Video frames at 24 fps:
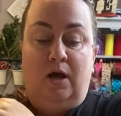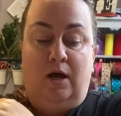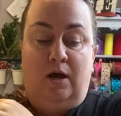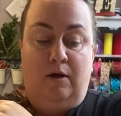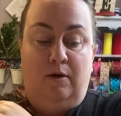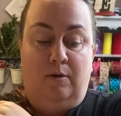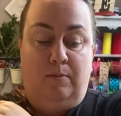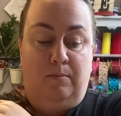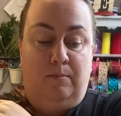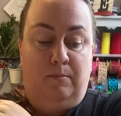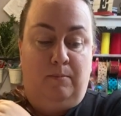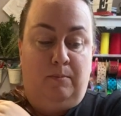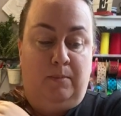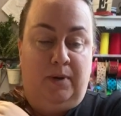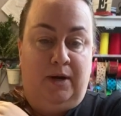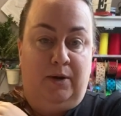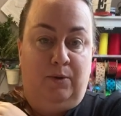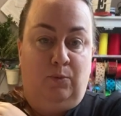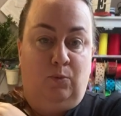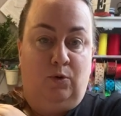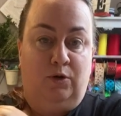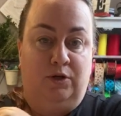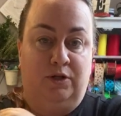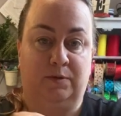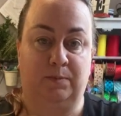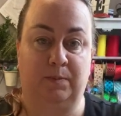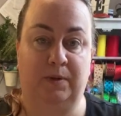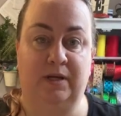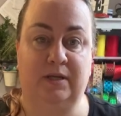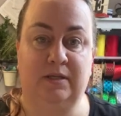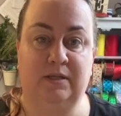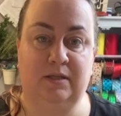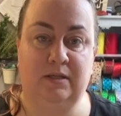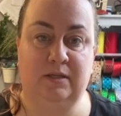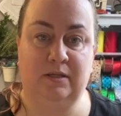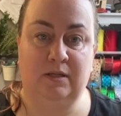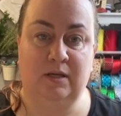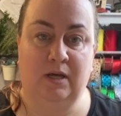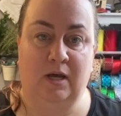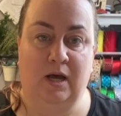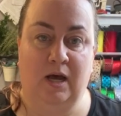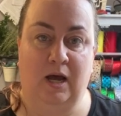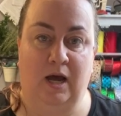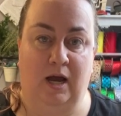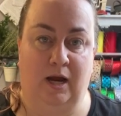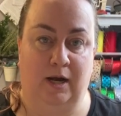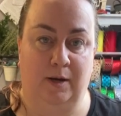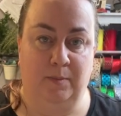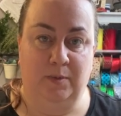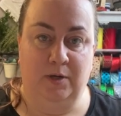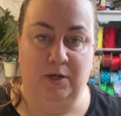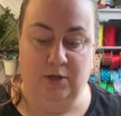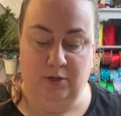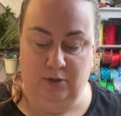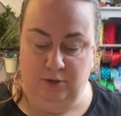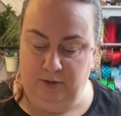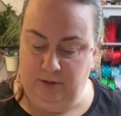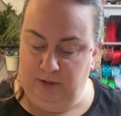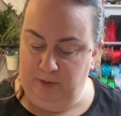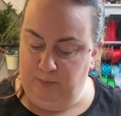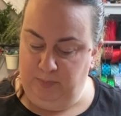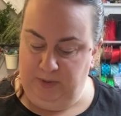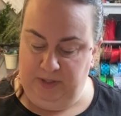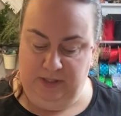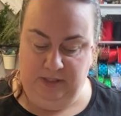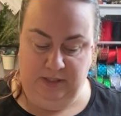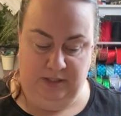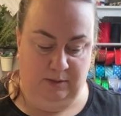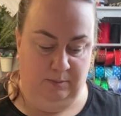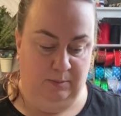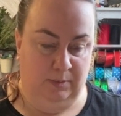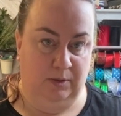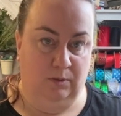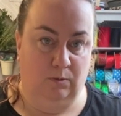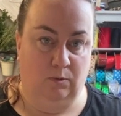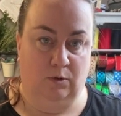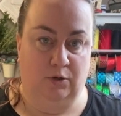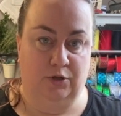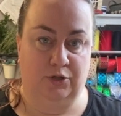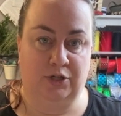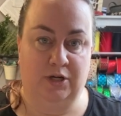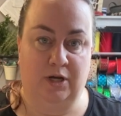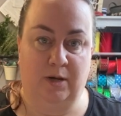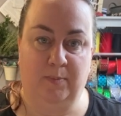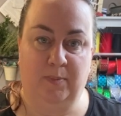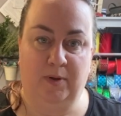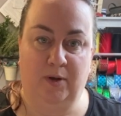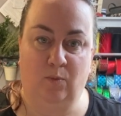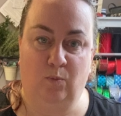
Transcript: my workspace is I'm here in the PTB workshop,